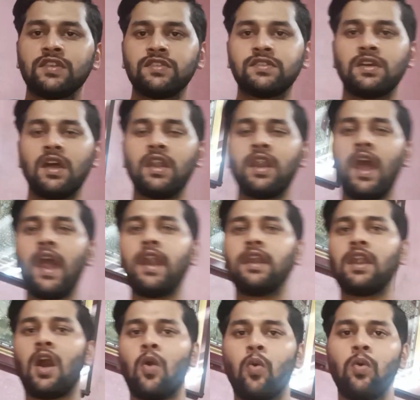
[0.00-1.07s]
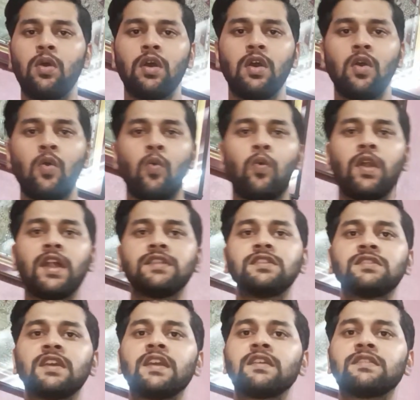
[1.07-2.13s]
Since the, and now, what are
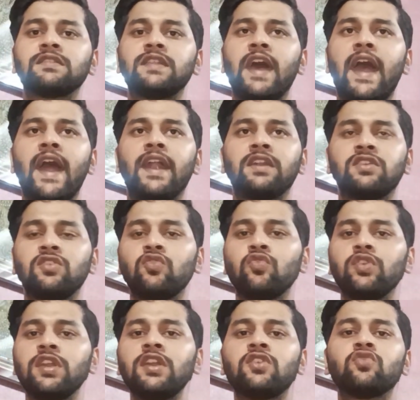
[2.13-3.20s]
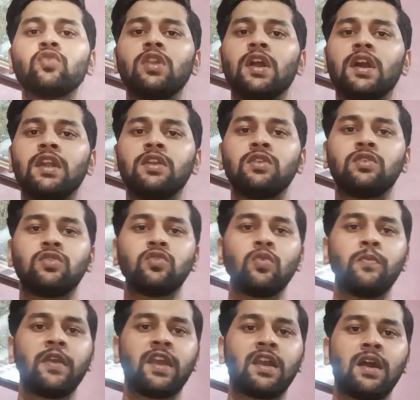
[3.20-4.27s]
the things that you need to learn
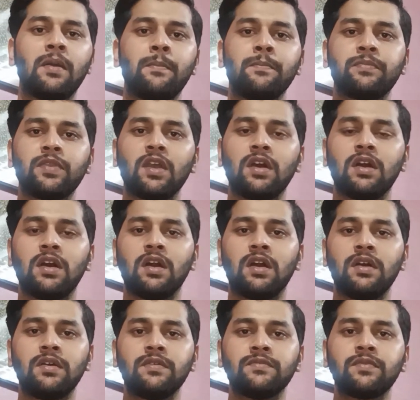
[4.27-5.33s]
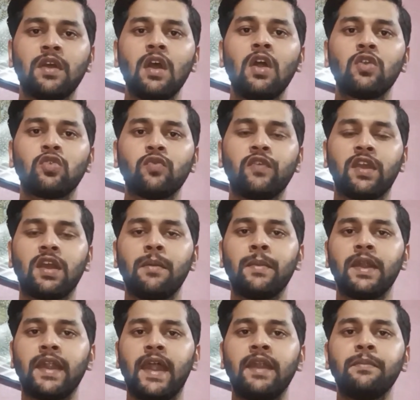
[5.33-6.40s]
to become uh, to become
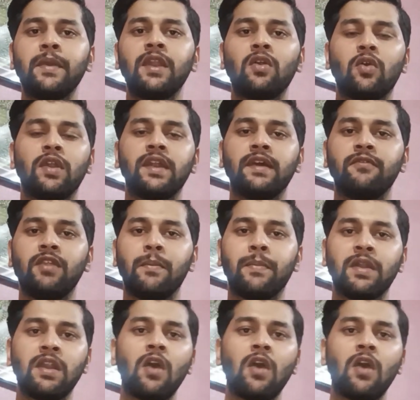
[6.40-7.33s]
an admin or a developer?